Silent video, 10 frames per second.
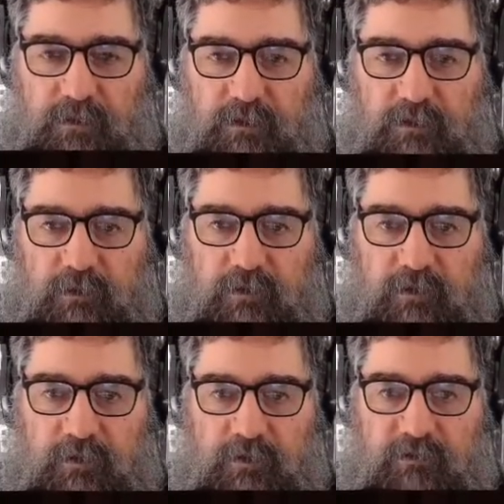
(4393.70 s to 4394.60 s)
Got a
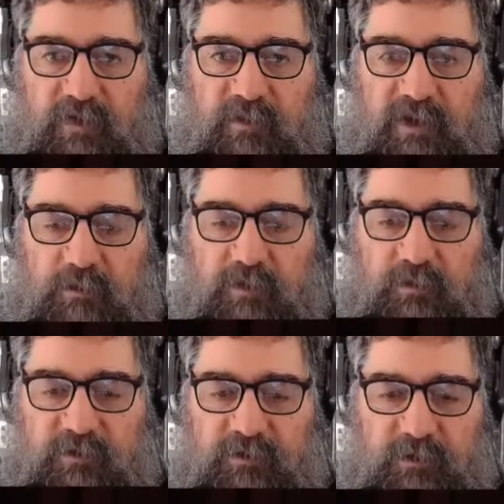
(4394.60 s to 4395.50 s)
curve coming up that I
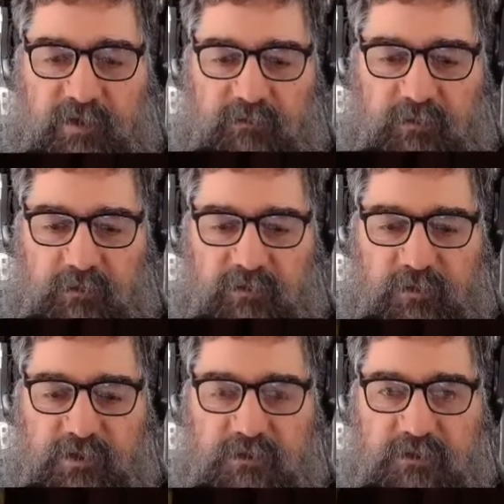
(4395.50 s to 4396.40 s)
want to slow down for as
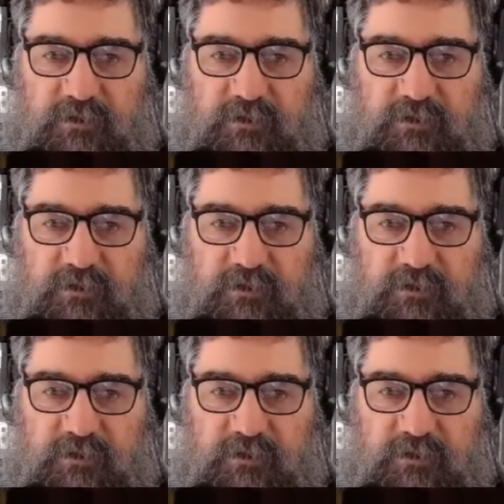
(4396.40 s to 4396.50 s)
well.